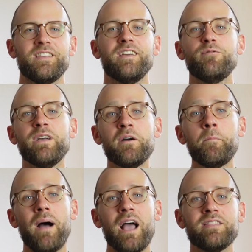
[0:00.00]
If we
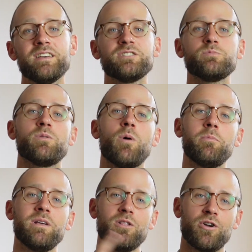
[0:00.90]
combine this with what
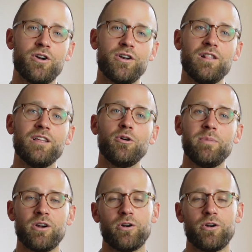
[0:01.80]
we learned a little bit